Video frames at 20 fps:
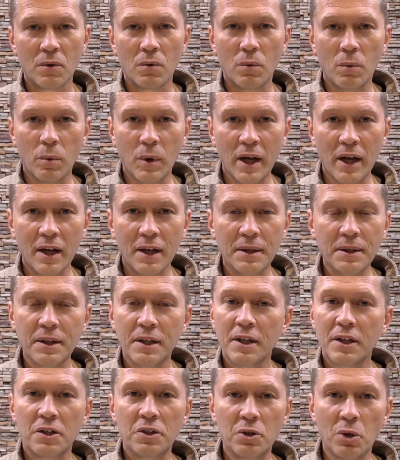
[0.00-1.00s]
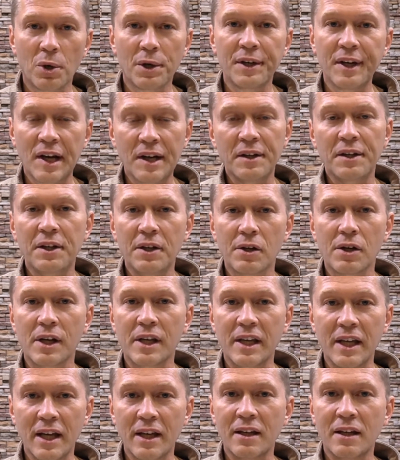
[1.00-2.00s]
when you're not
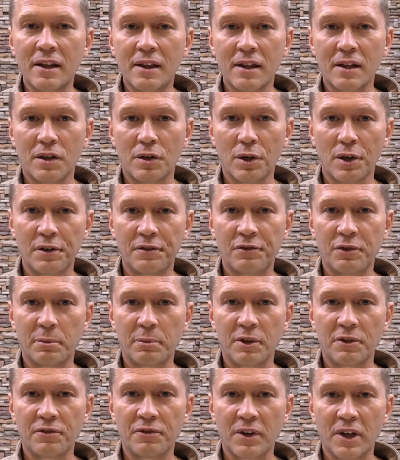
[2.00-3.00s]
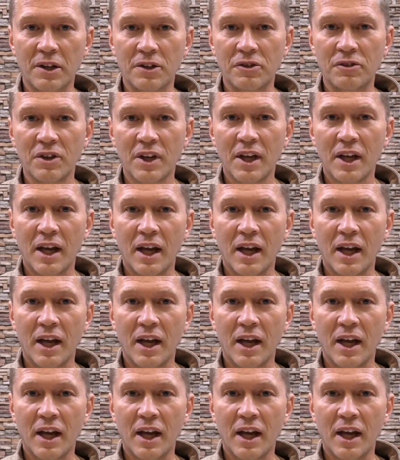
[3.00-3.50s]
hearing anything good from your friends